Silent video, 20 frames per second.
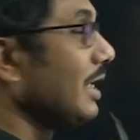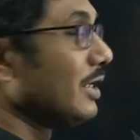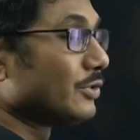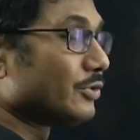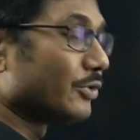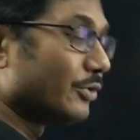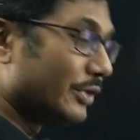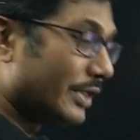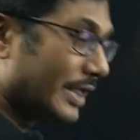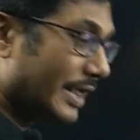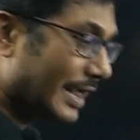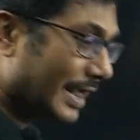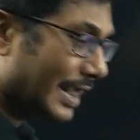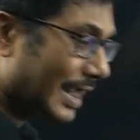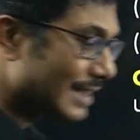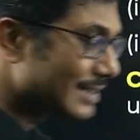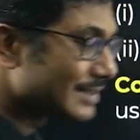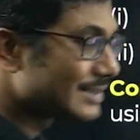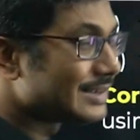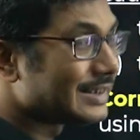so they
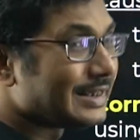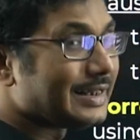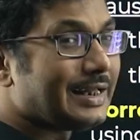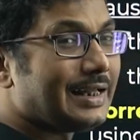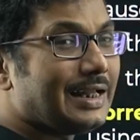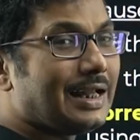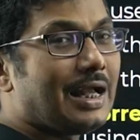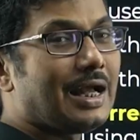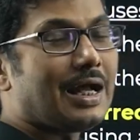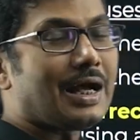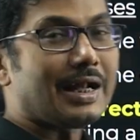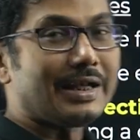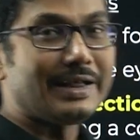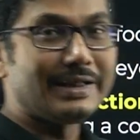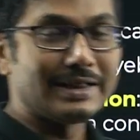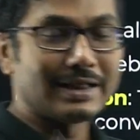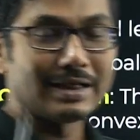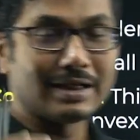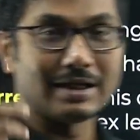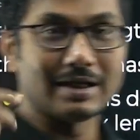can see
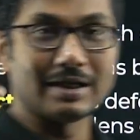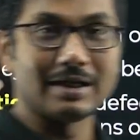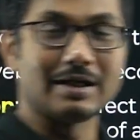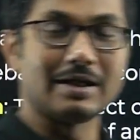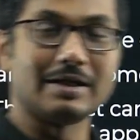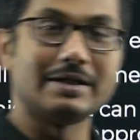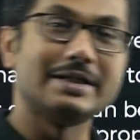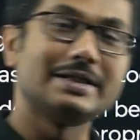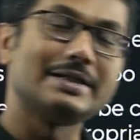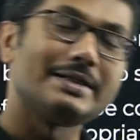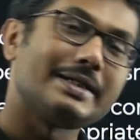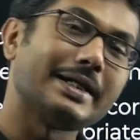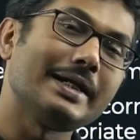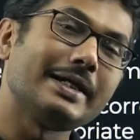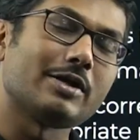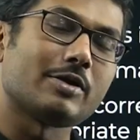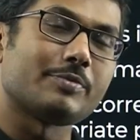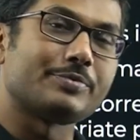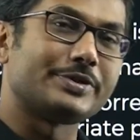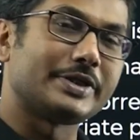distant
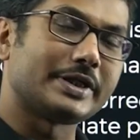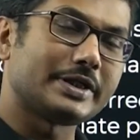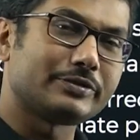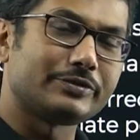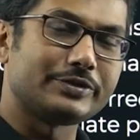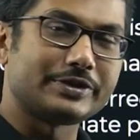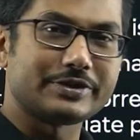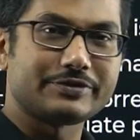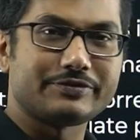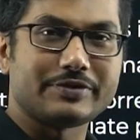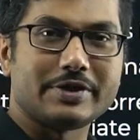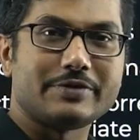objects which is very